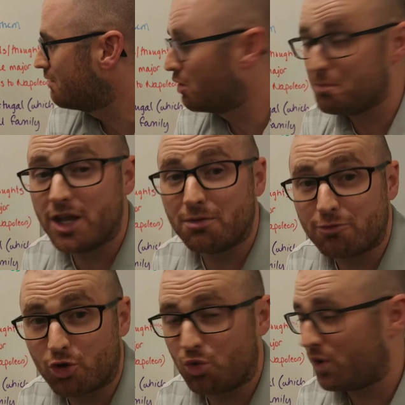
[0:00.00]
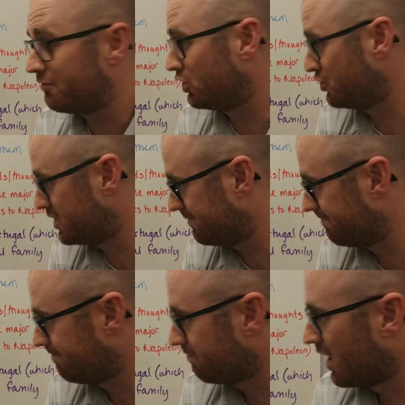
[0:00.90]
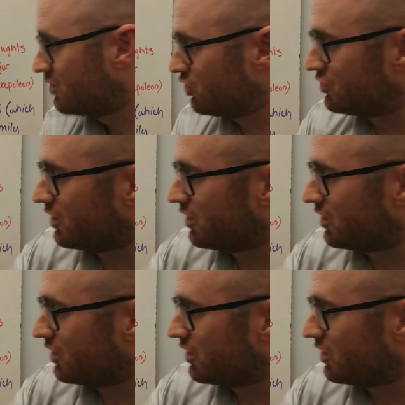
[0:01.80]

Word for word: momentum for revolution so let's